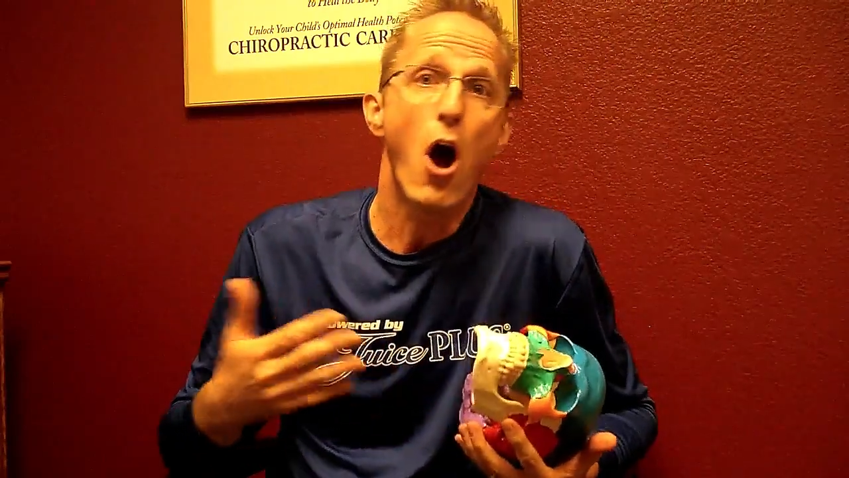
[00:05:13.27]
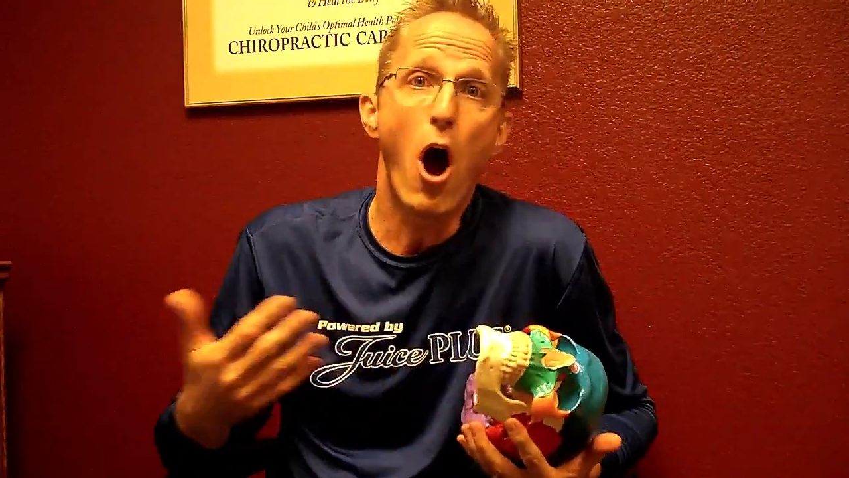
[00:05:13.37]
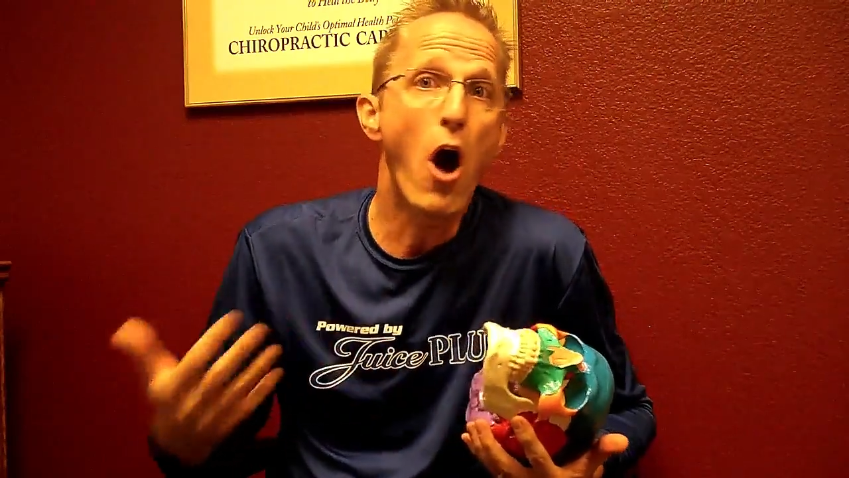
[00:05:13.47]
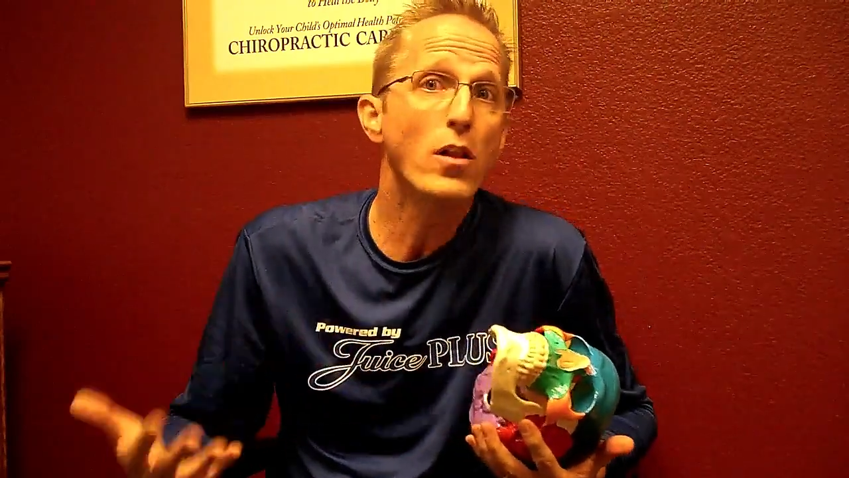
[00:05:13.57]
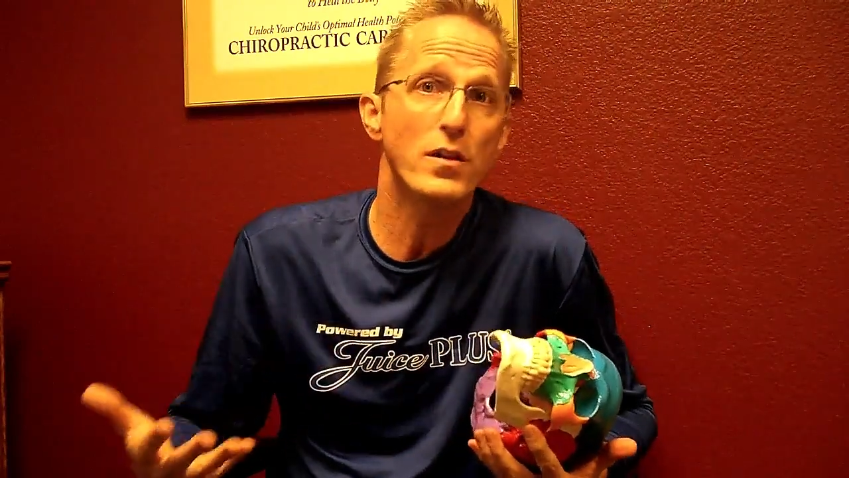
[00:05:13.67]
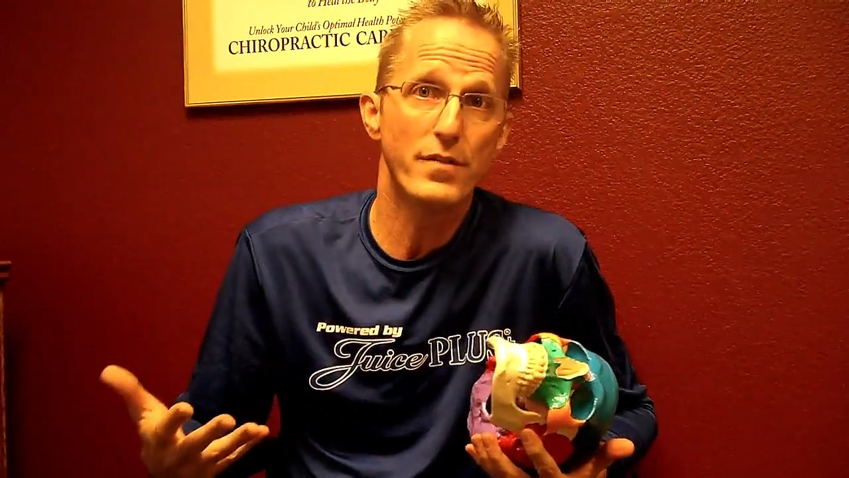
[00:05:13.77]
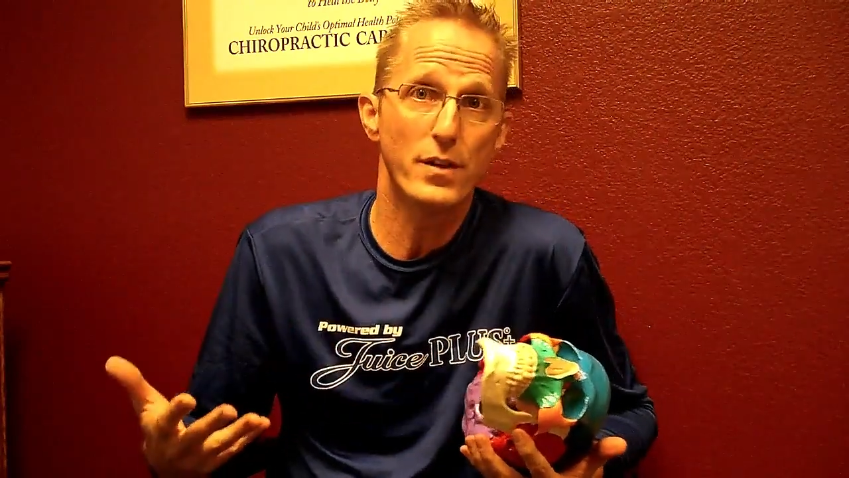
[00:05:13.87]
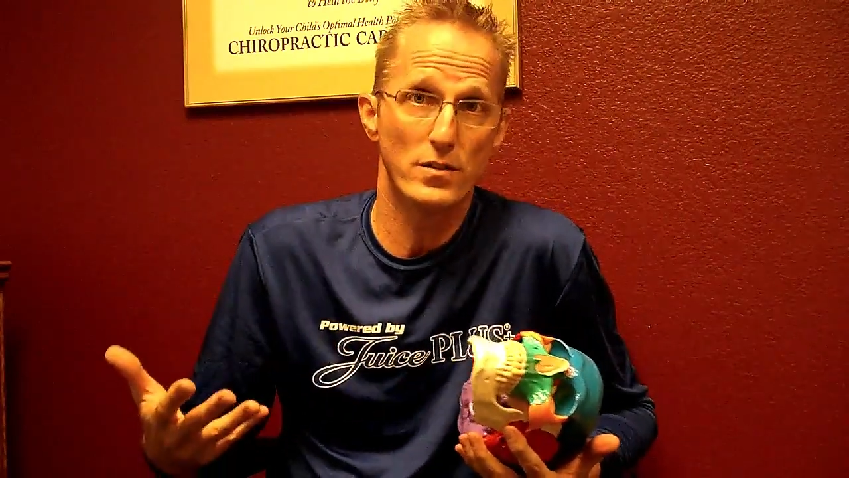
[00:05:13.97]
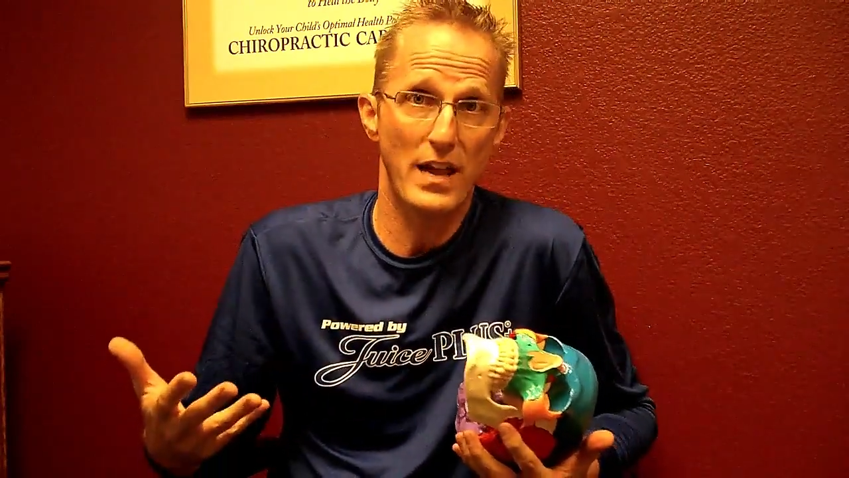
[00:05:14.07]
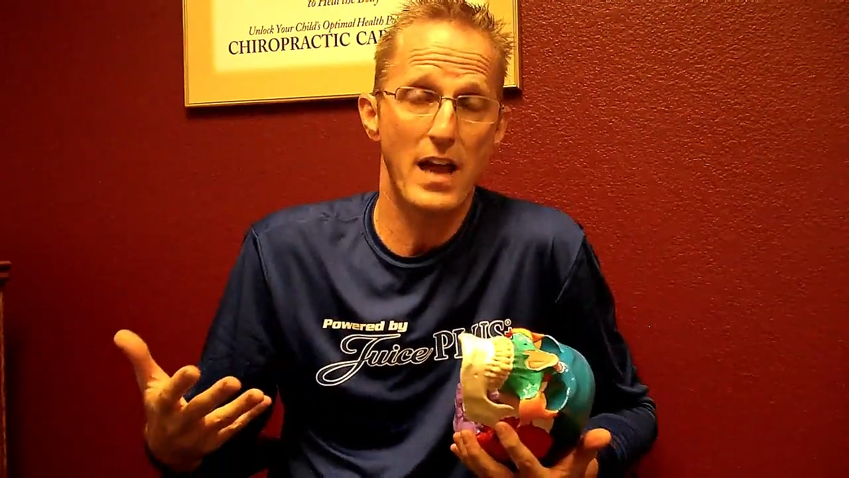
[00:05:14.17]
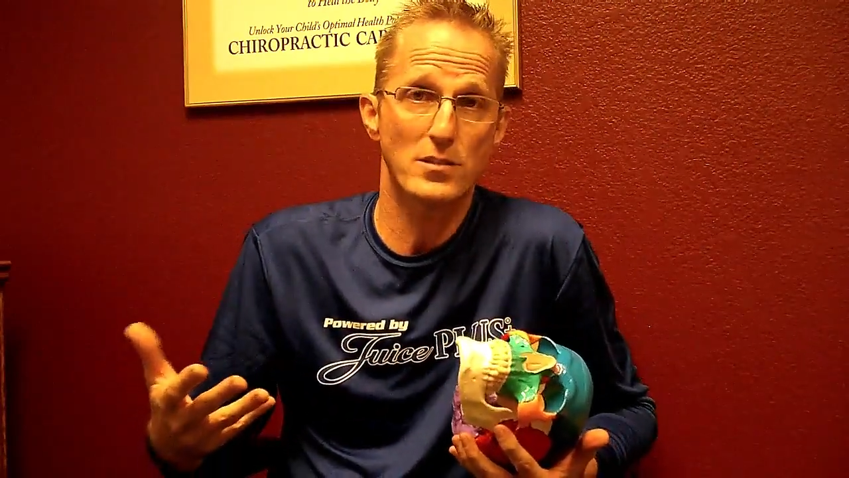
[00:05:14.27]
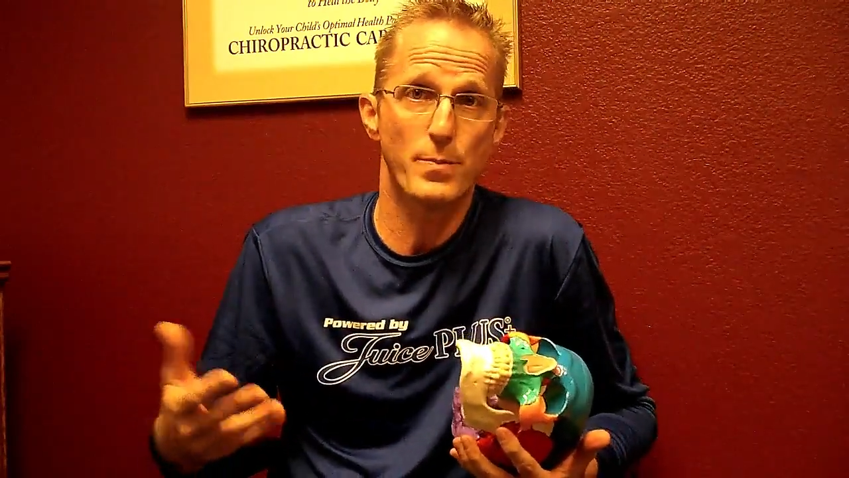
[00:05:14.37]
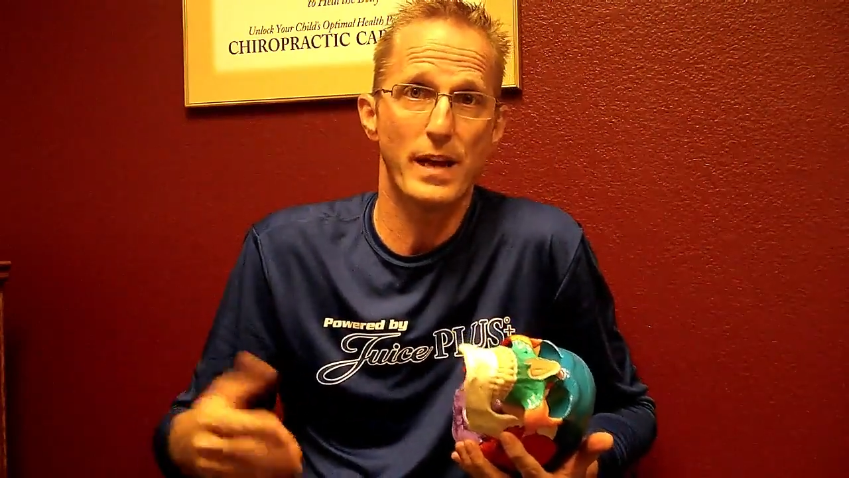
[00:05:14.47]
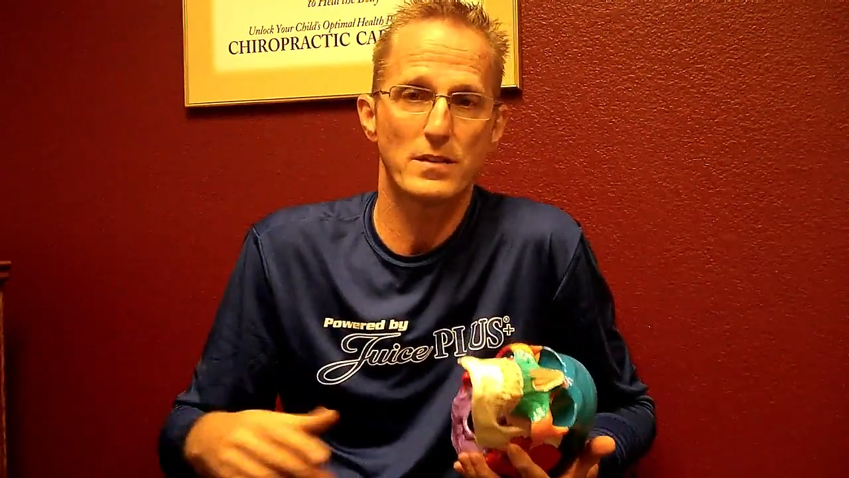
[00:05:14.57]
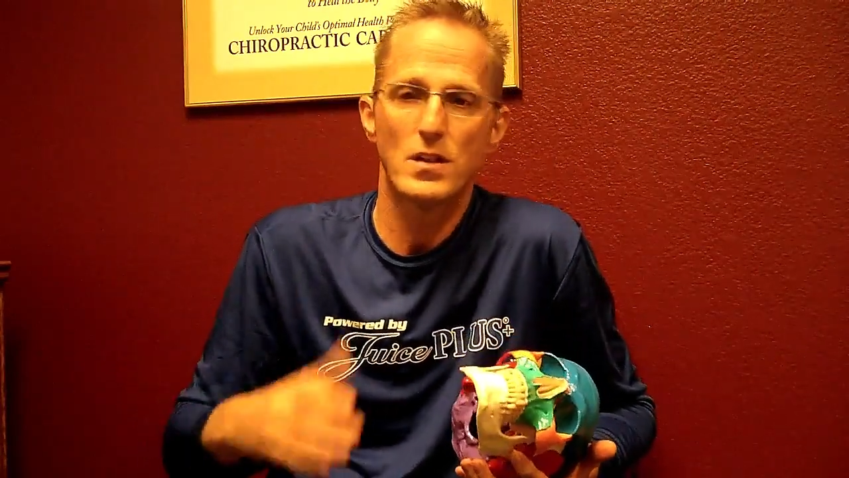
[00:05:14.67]
all of those
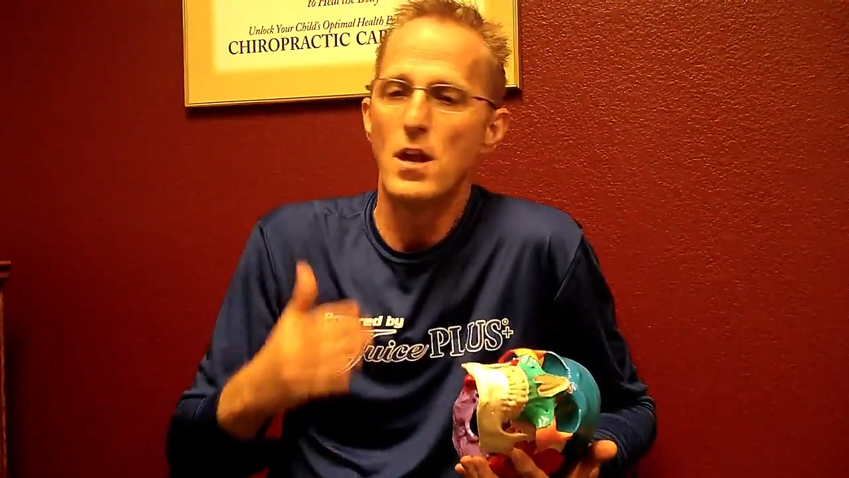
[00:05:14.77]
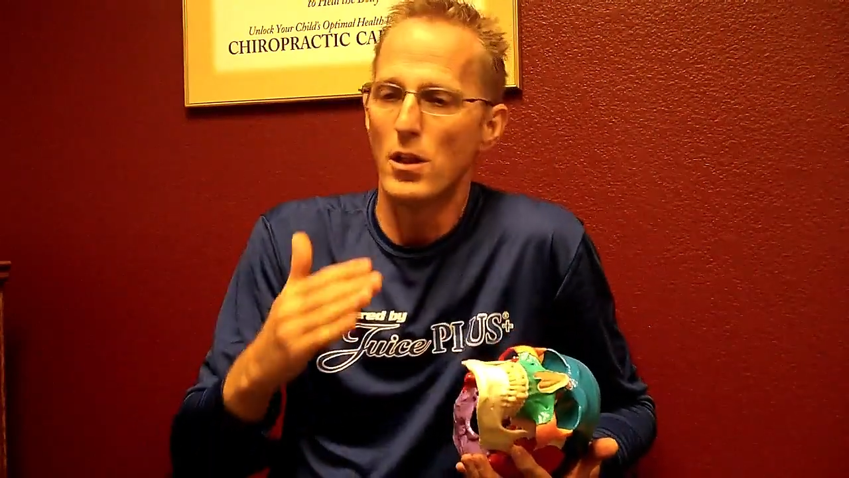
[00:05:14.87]
aspects,